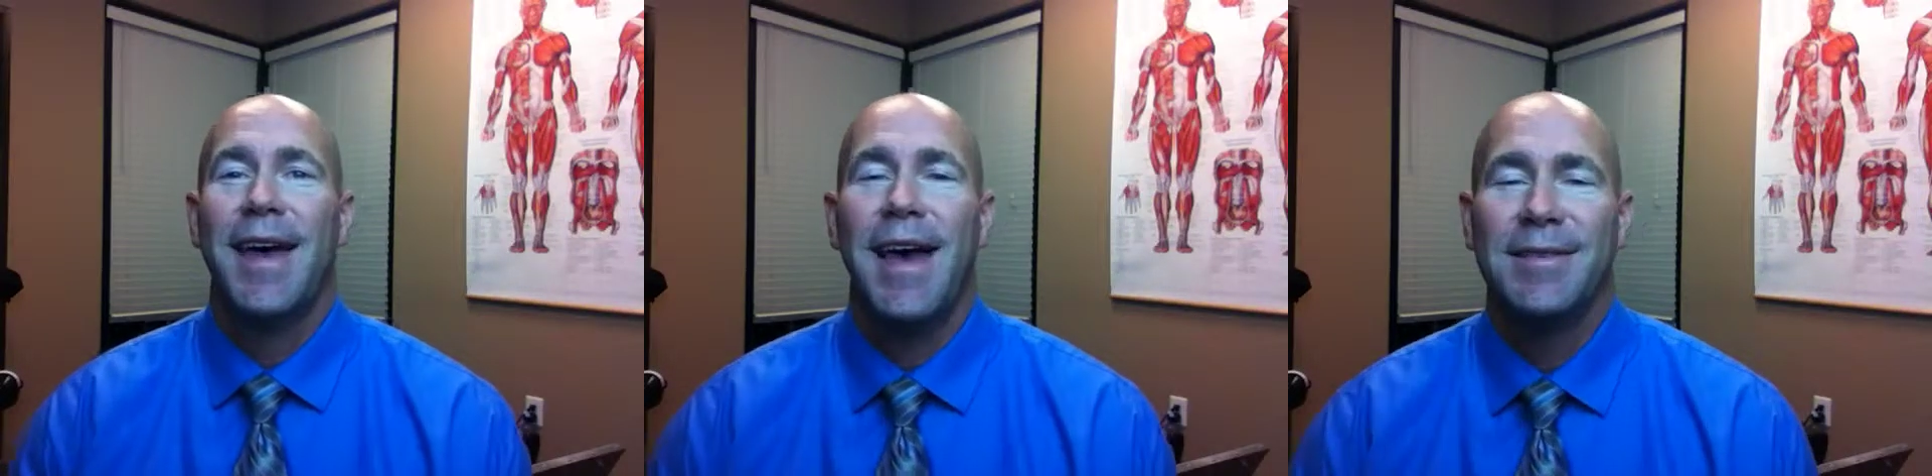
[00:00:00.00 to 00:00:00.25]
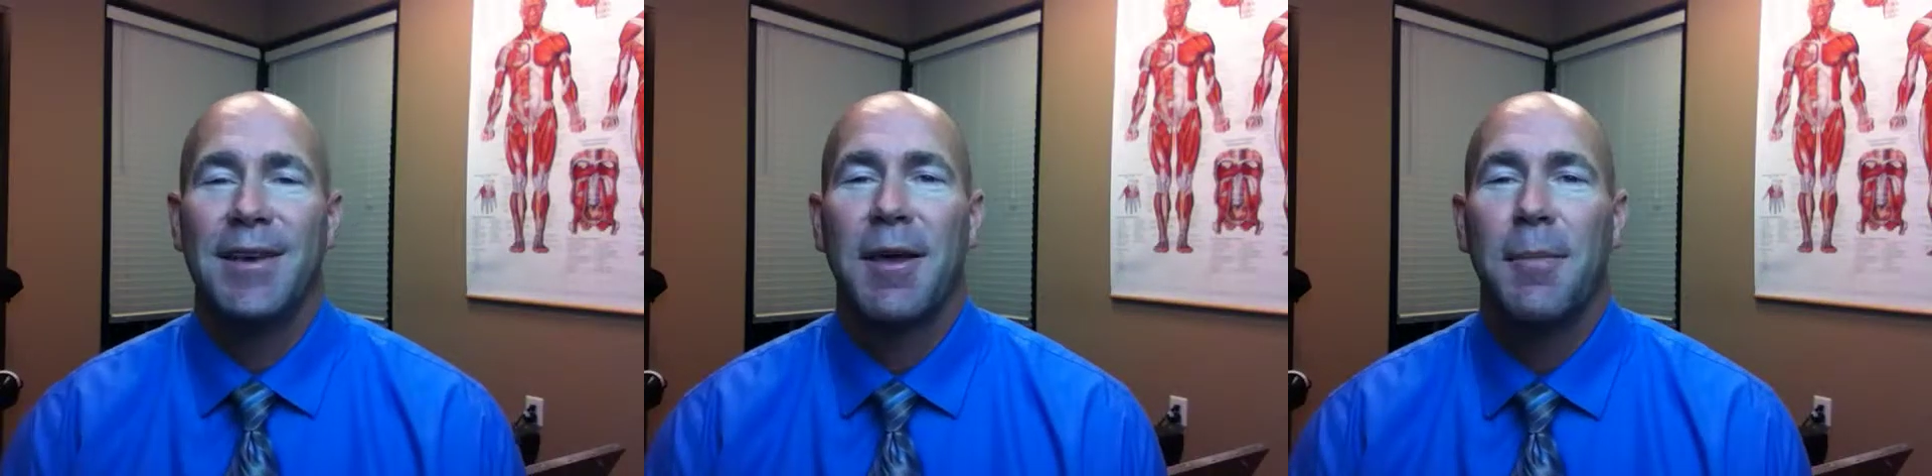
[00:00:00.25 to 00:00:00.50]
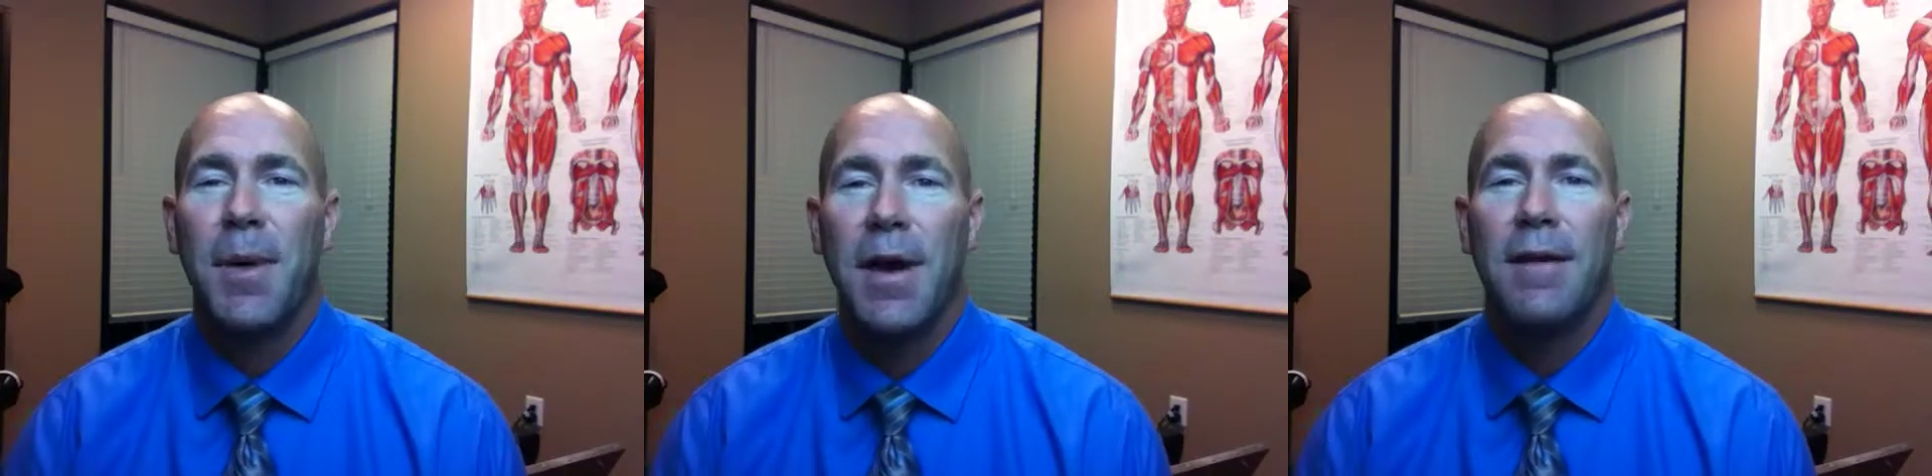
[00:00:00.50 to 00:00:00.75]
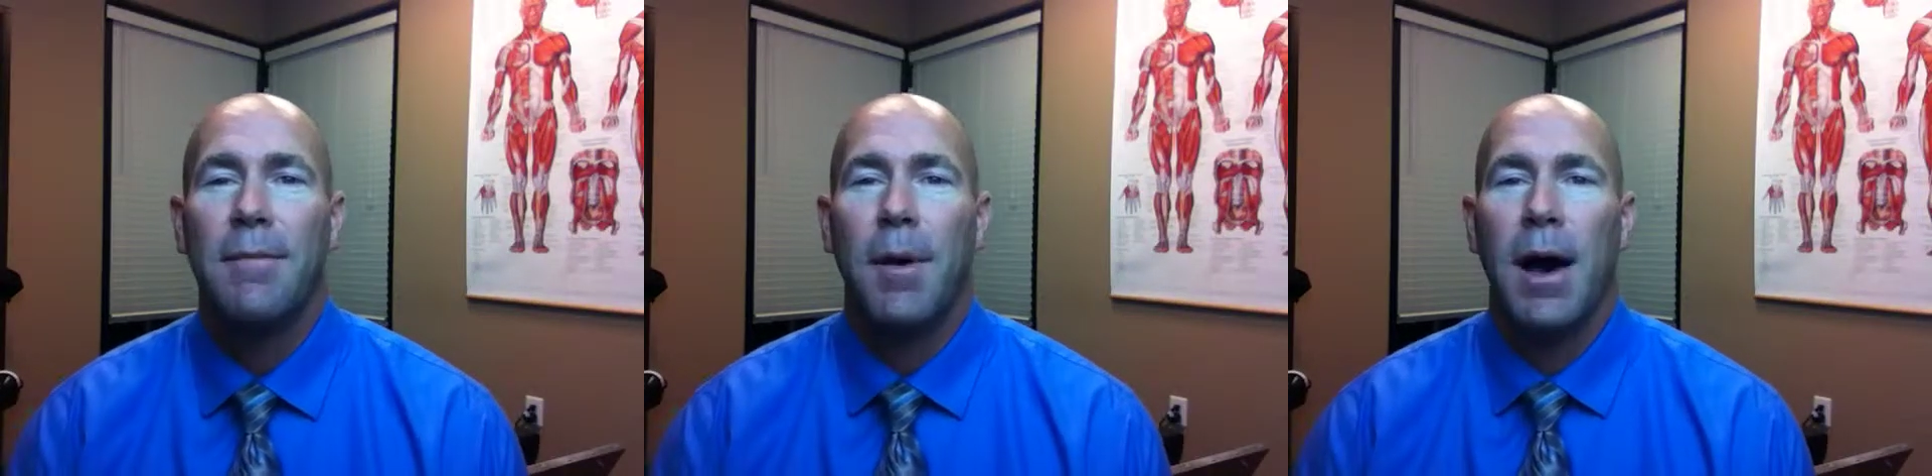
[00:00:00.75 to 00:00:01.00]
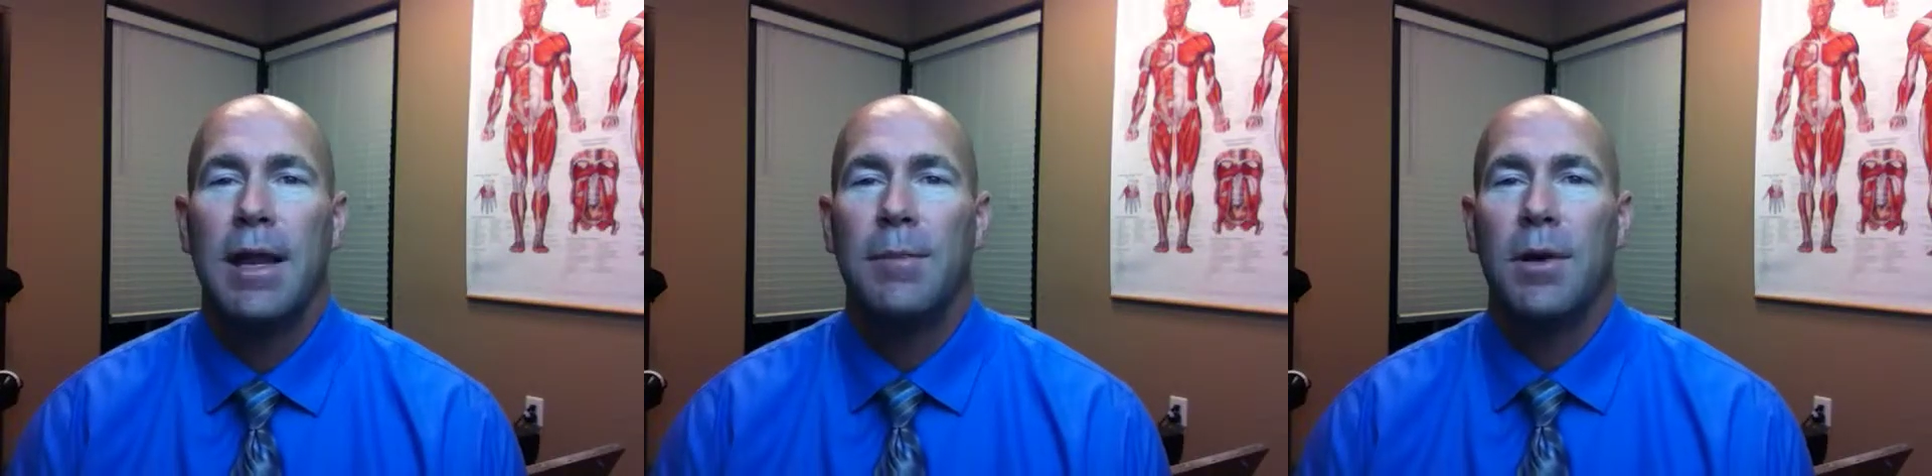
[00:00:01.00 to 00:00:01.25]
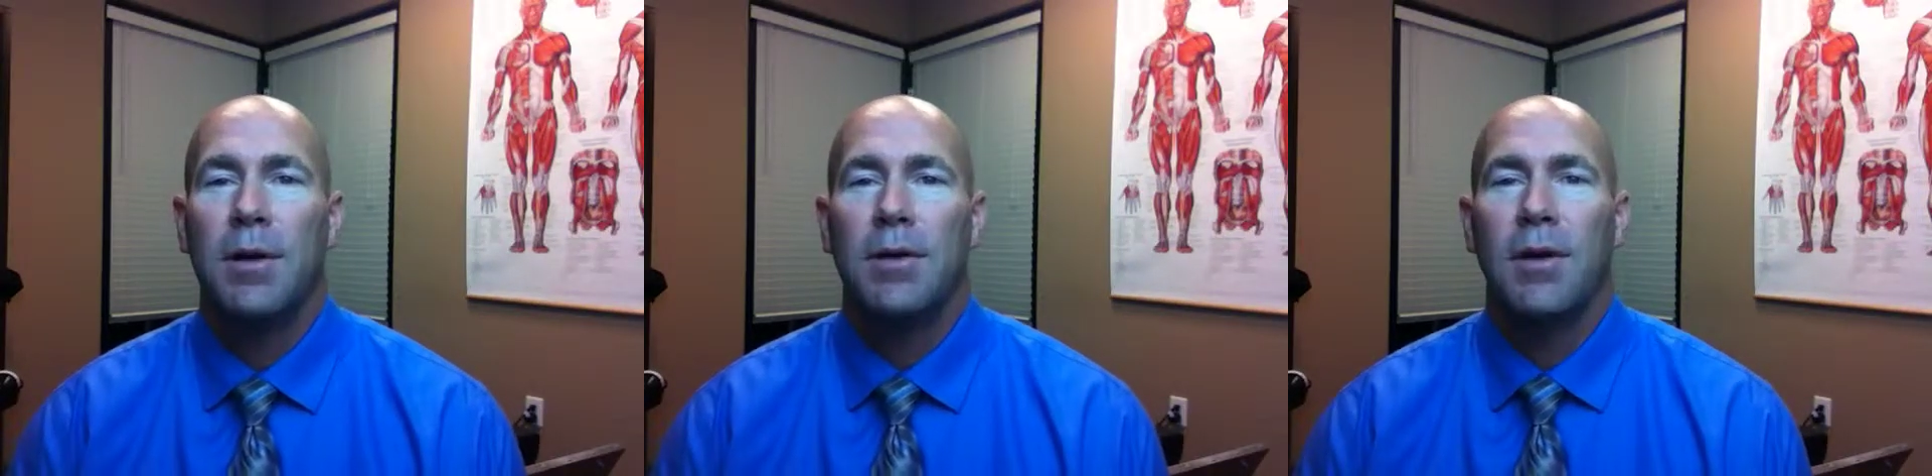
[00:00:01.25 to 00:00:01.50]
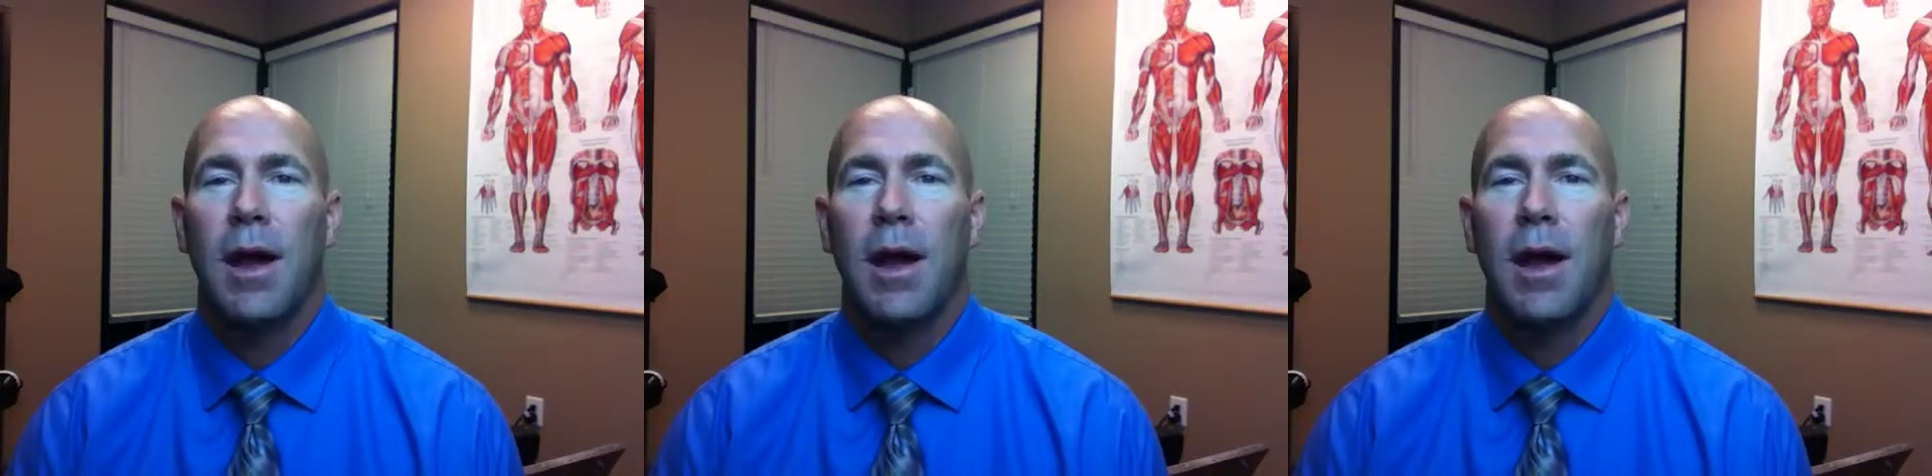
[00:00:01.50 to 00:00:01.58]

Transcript: as a competitive bodybuilder,